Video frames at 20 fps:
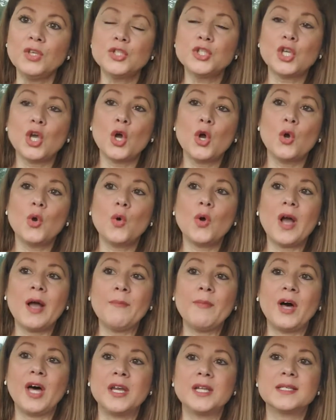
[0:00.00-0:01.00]
So I
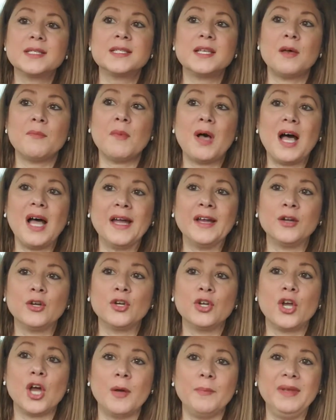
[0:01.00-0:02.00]
bought us some
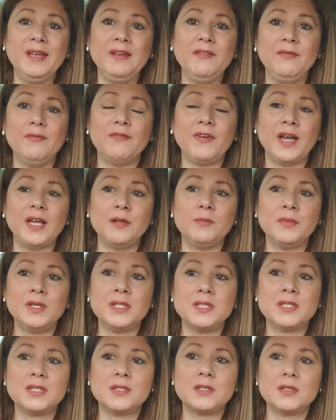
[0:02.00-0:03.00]
iron gummy
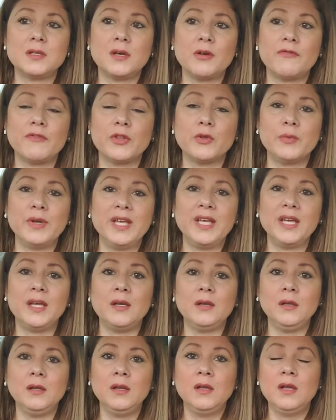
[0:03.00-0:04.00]
vitamins over the weekend